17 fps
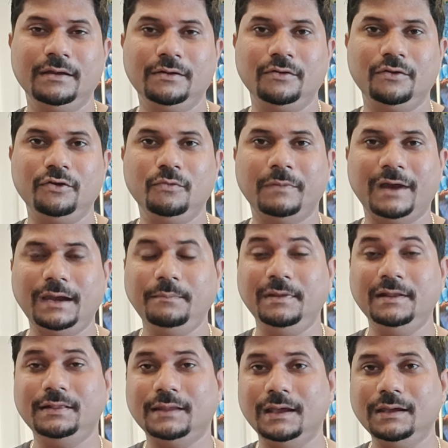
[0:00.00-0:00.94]
Now you might
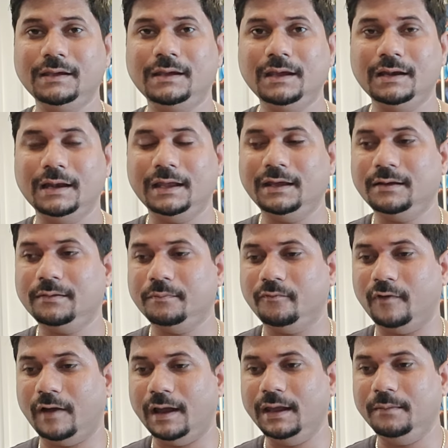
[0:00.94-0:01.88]
be thinking like
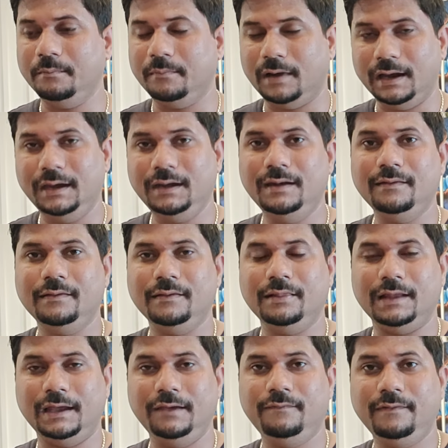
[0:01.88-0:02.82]
why my
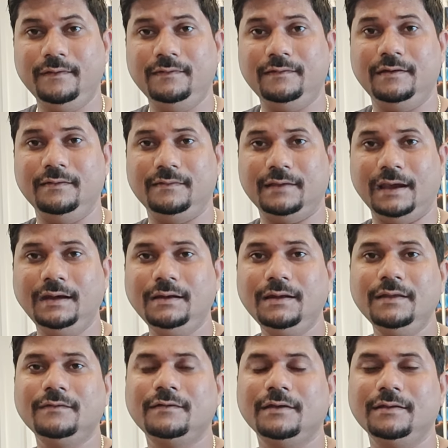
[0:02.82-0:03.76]
life is
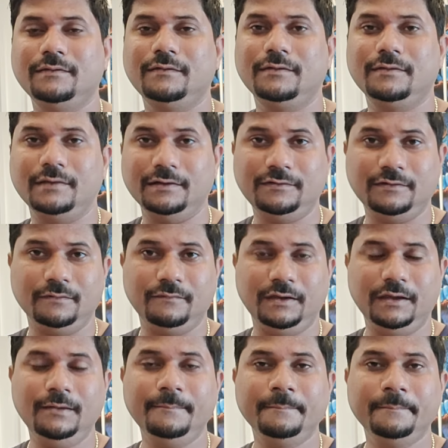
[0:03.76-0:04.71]
designed in such a
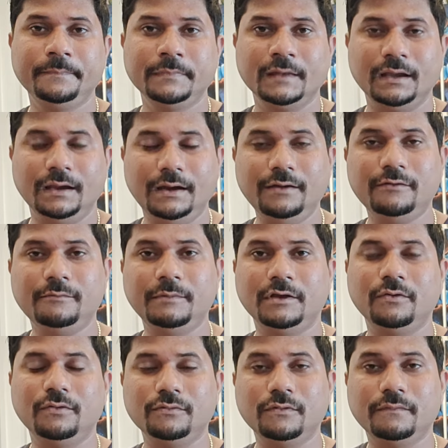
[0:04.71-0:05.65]
way. It's
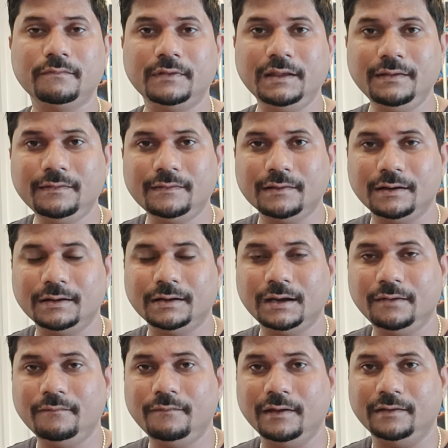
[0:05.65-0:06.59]
because of these
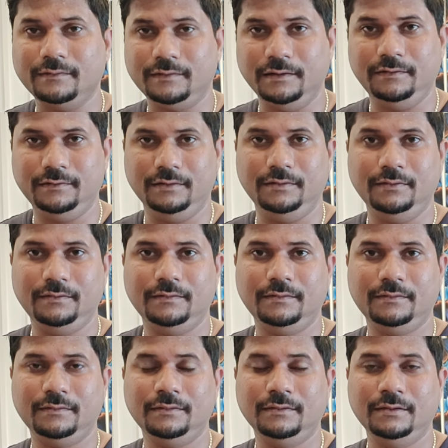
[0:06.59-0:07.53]
certain
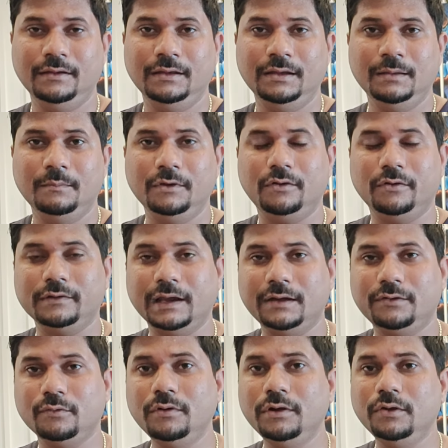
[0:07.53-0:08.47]
fixations. Because I
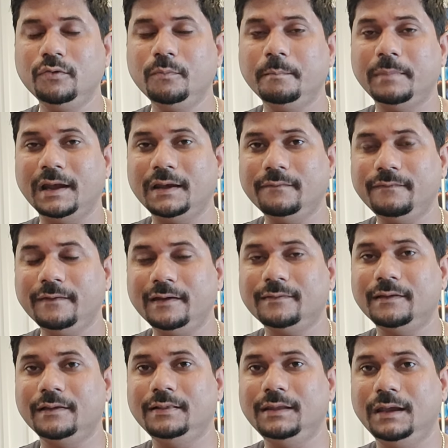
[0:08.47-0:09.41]
told you
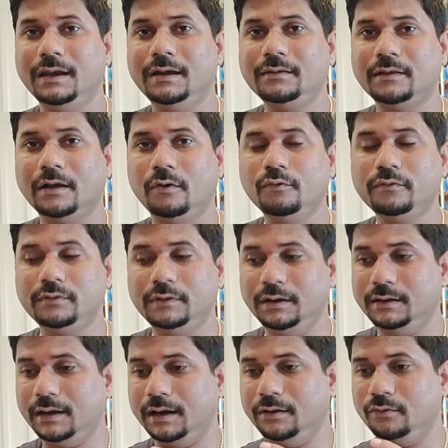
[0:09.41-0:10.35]
benefics in the 8th house,
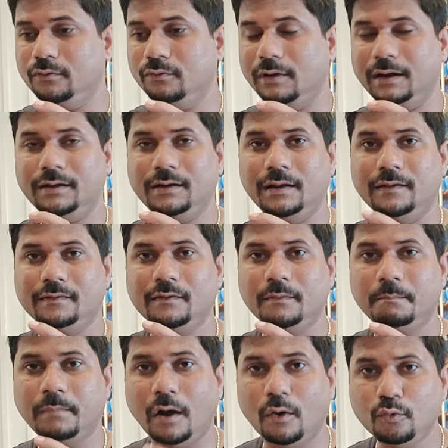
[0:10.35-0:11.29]
they tend to act as a
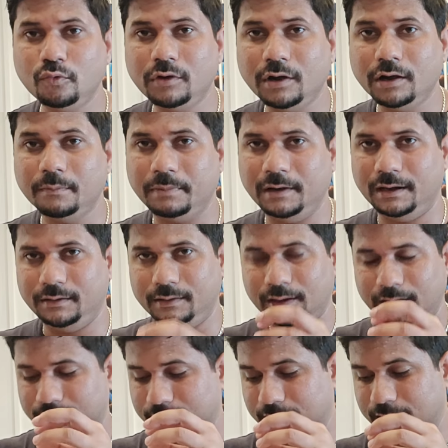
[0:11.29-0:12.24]
bounded planet,
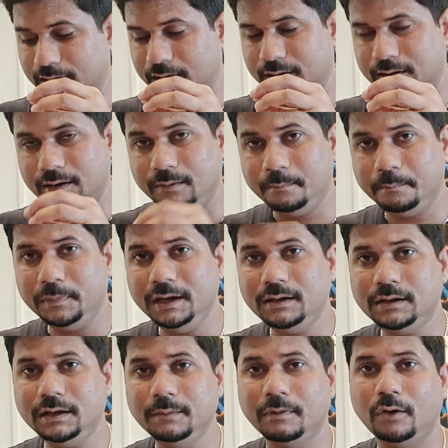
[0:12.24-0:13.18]
like they are
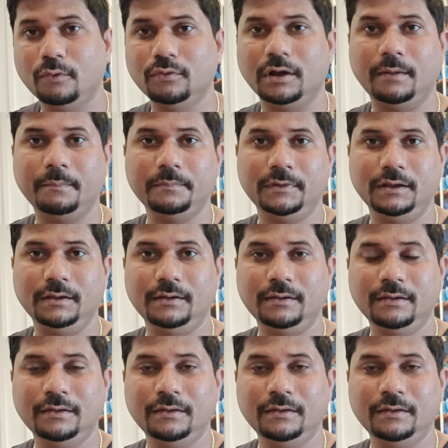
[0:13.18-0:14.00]
completely bound up there.